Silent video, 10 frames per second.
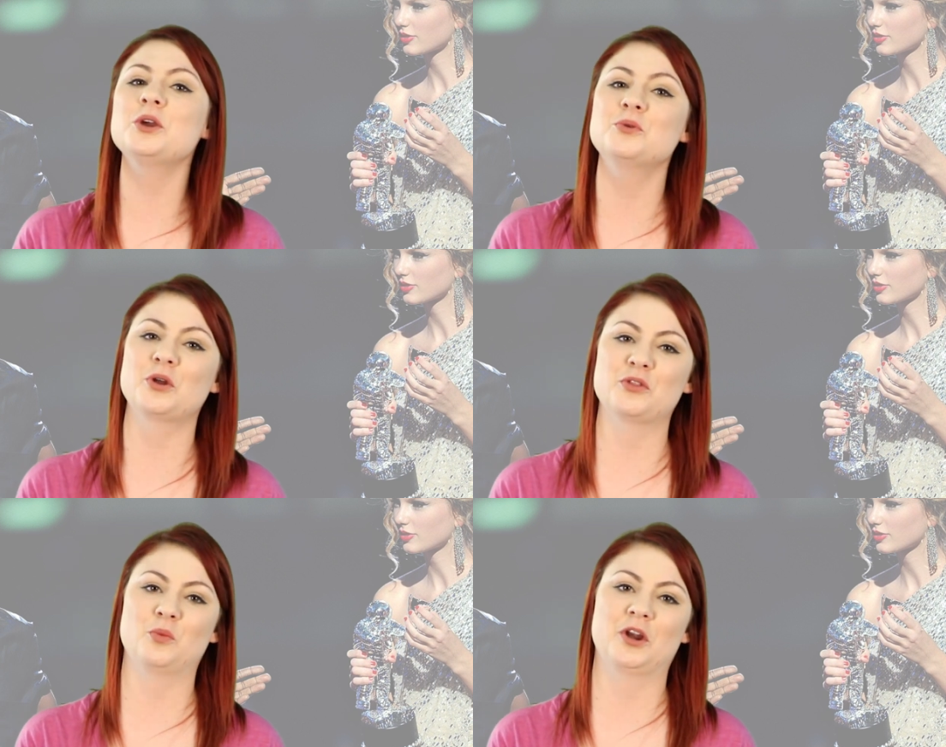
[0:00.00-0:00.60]
Speaker 1: We
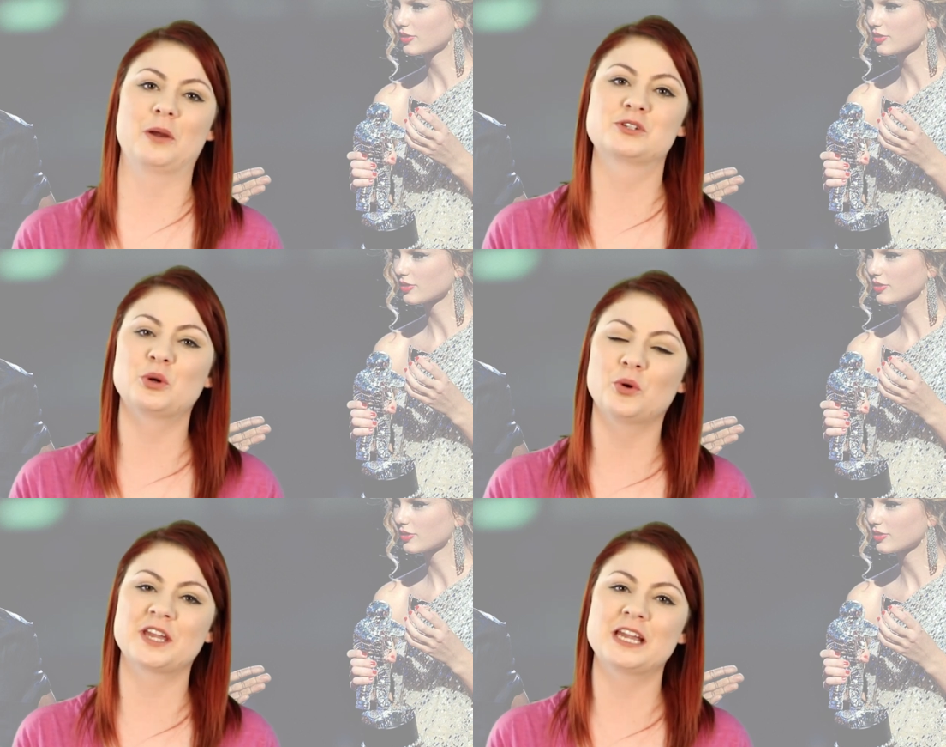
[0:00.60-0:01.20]
all know the one I'm
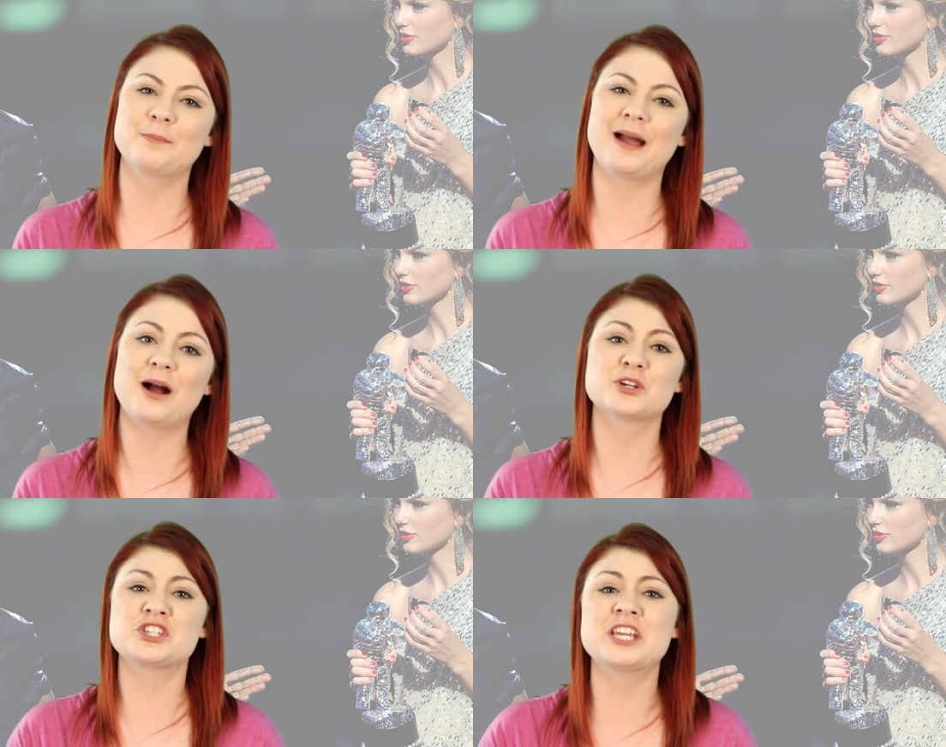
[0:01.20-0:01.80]
talking
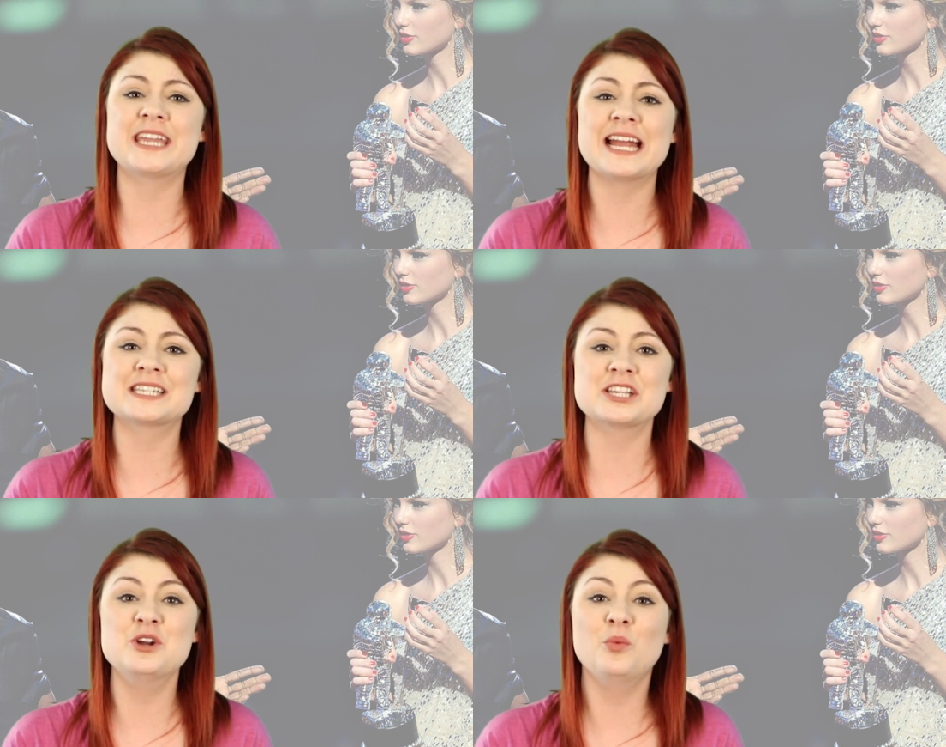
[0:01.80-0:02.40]
about. She
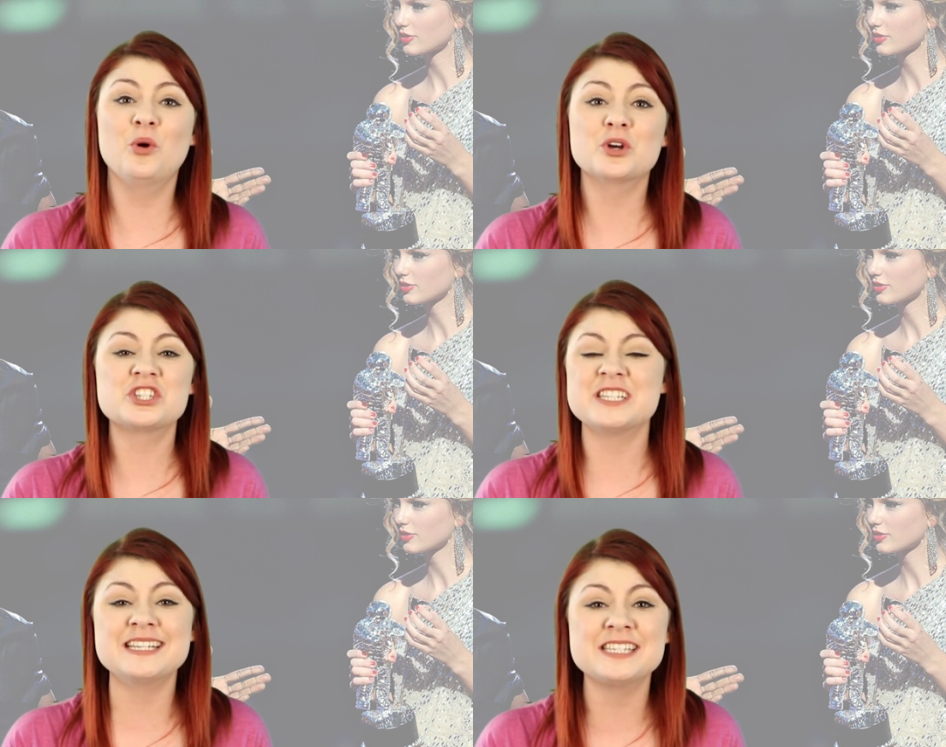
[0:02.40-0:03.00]
gets an
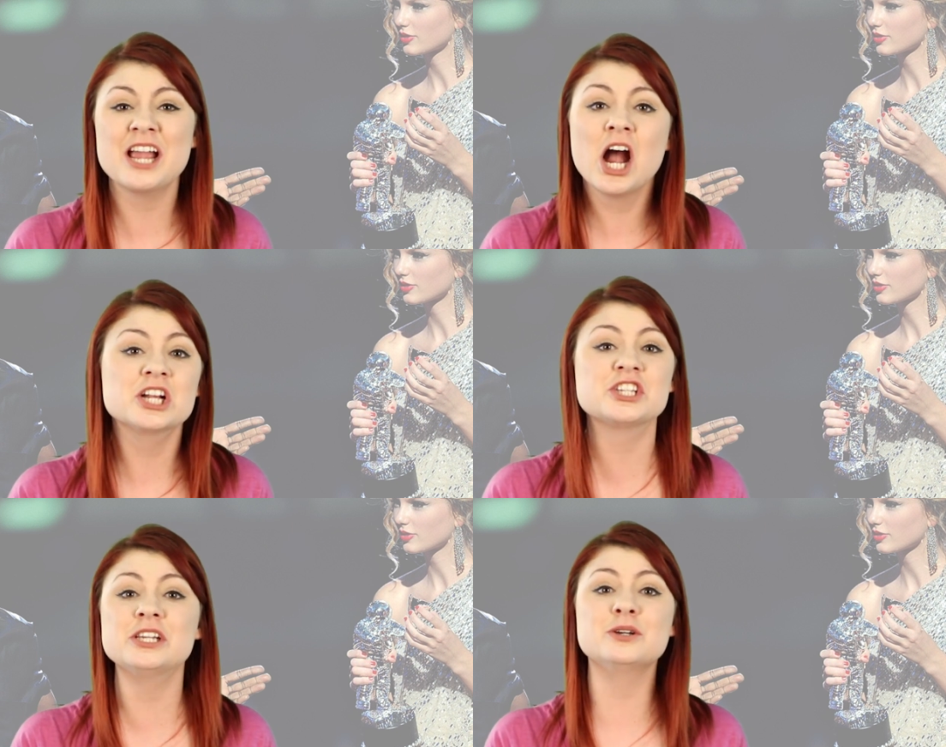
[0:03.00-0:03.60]
award, she's
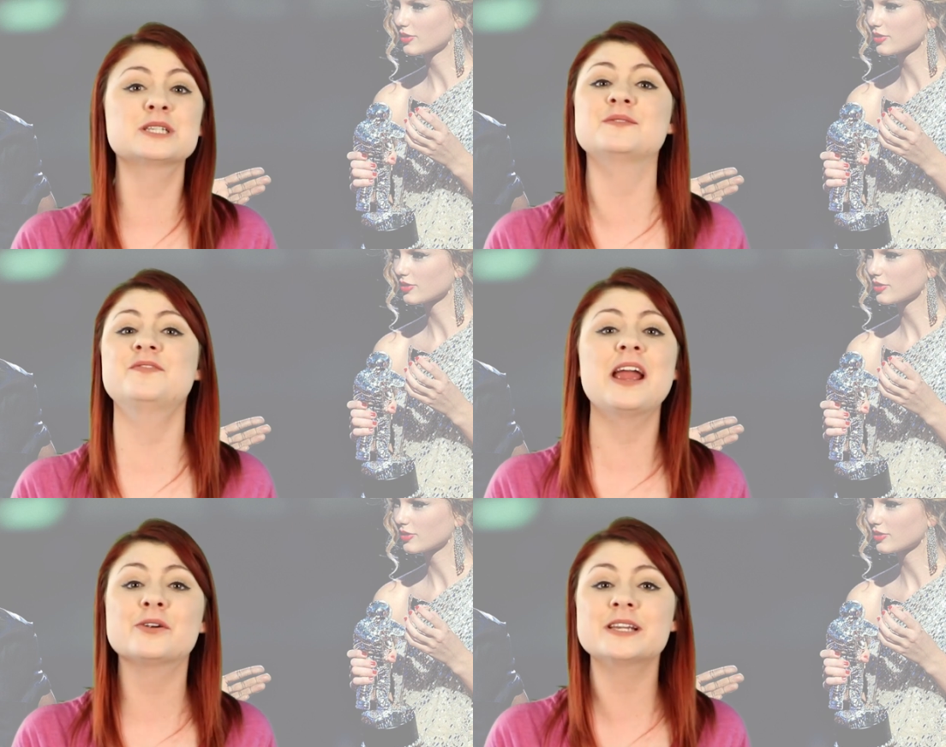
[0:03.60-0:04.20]
young, she
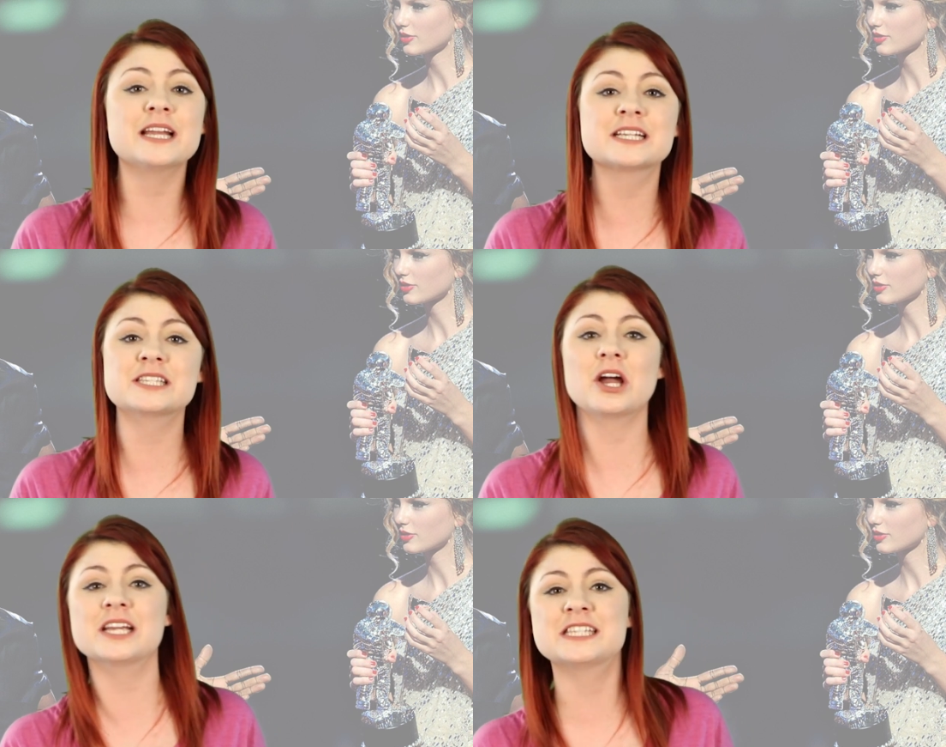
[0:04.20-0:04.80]
looks very
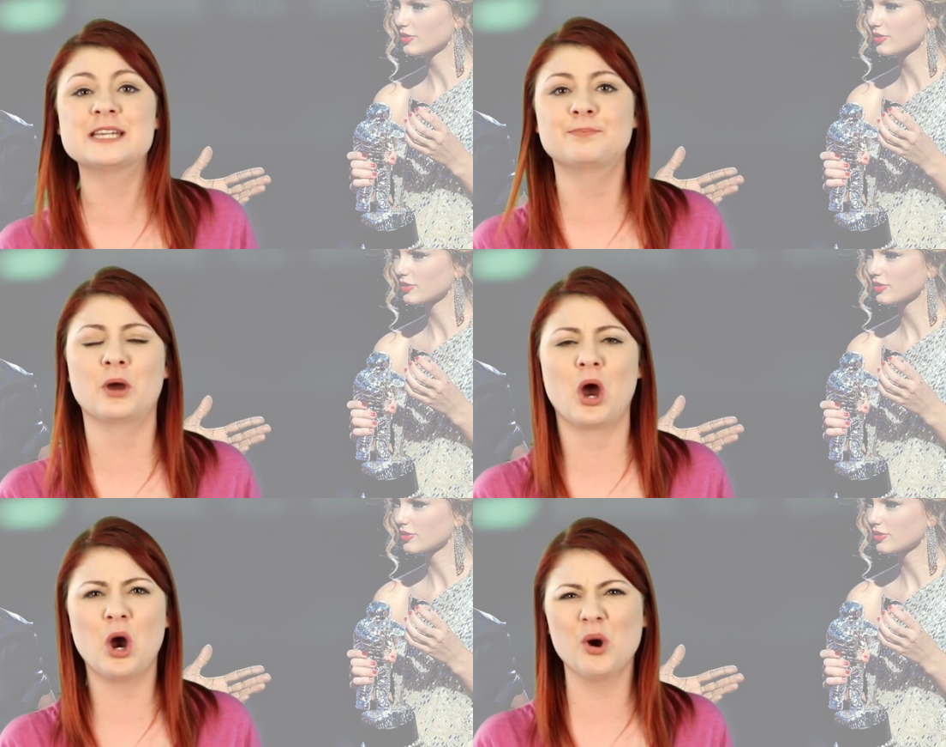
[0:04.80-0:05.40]

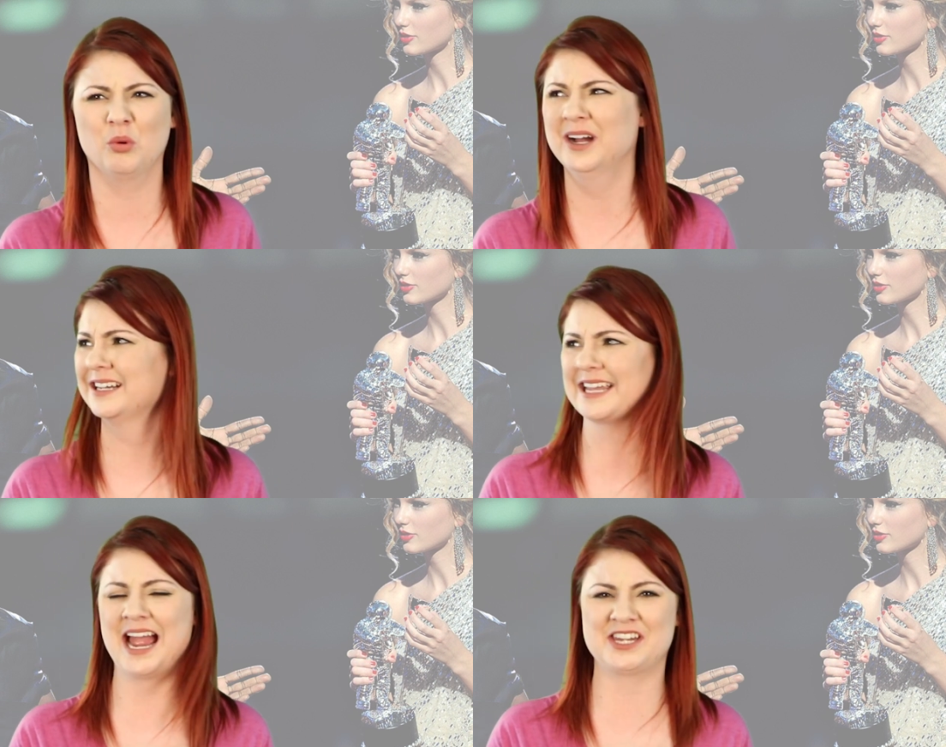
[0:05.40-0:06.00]
excited, but oh,
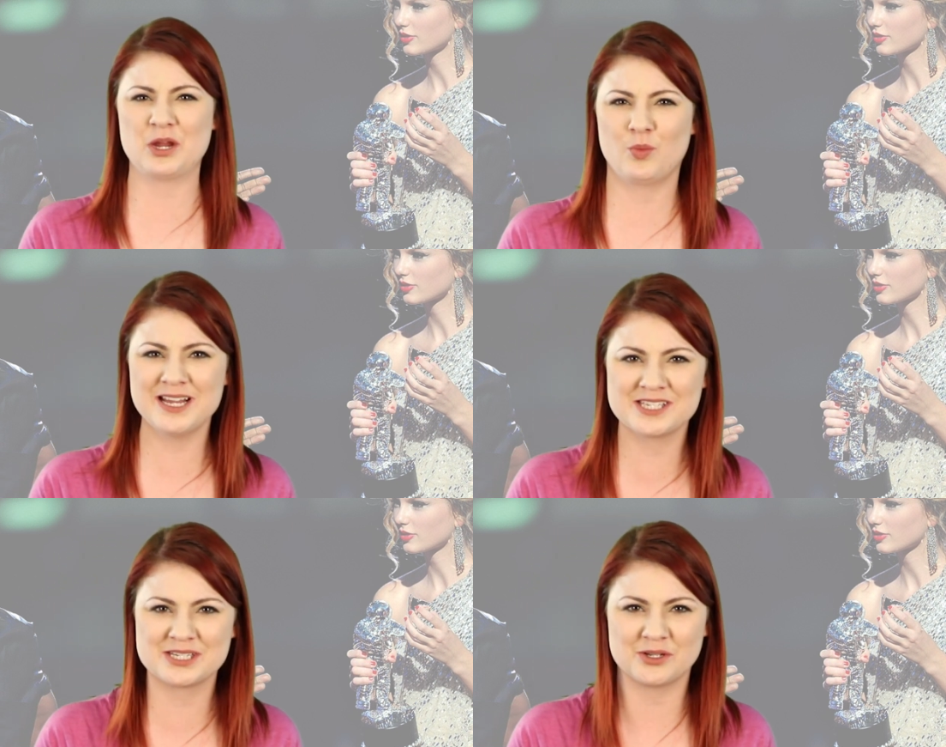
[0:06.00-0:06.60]
Kanye
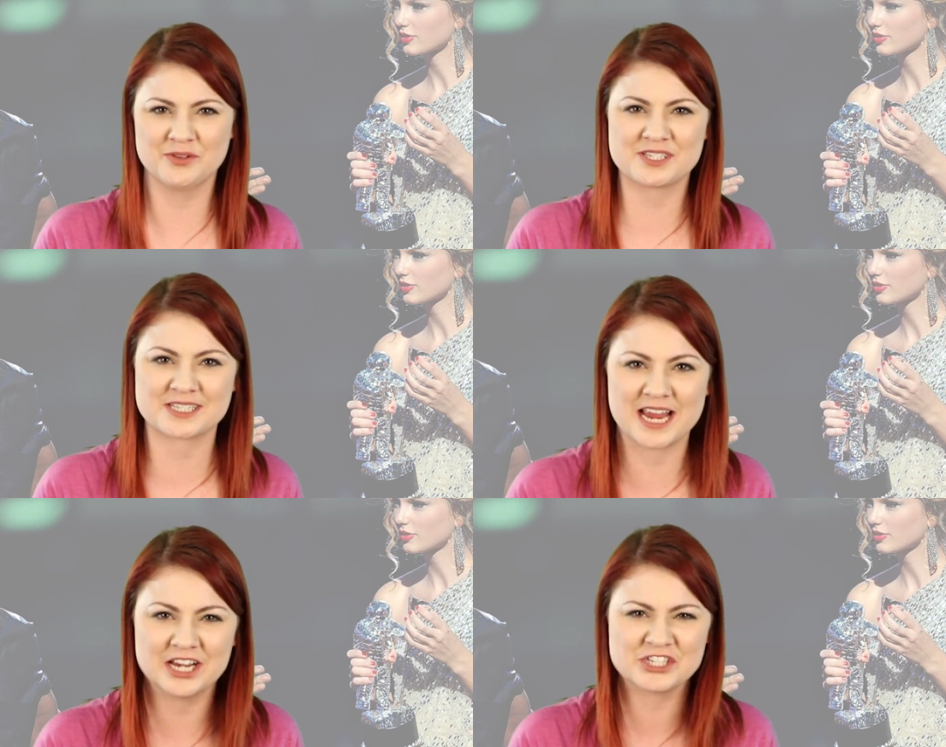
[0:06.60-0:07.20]
West is on the
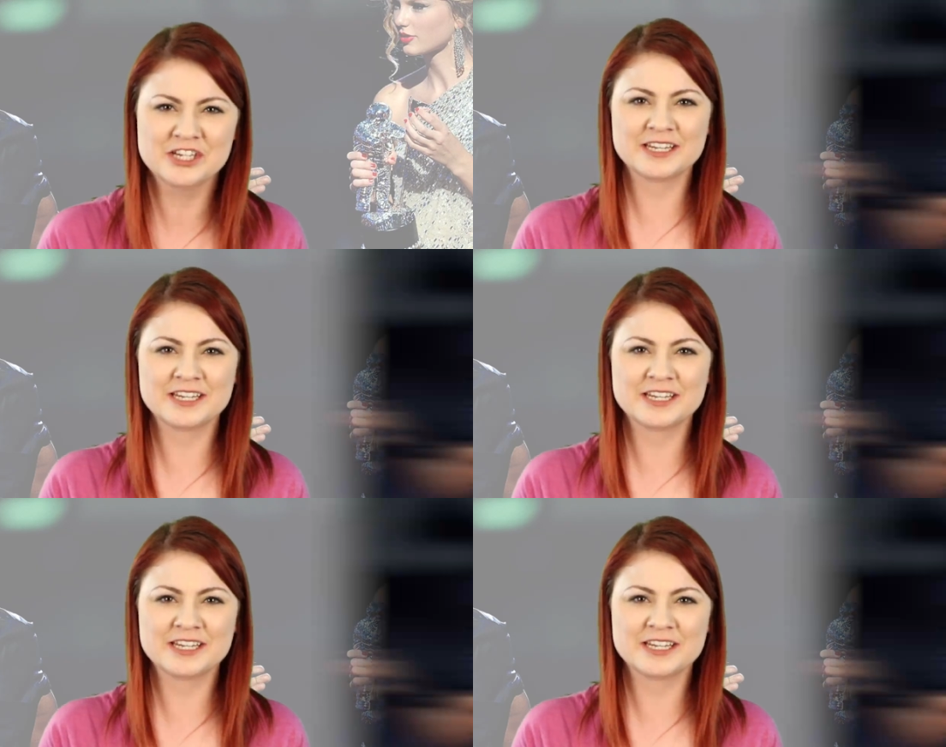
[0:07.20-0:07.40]
stage.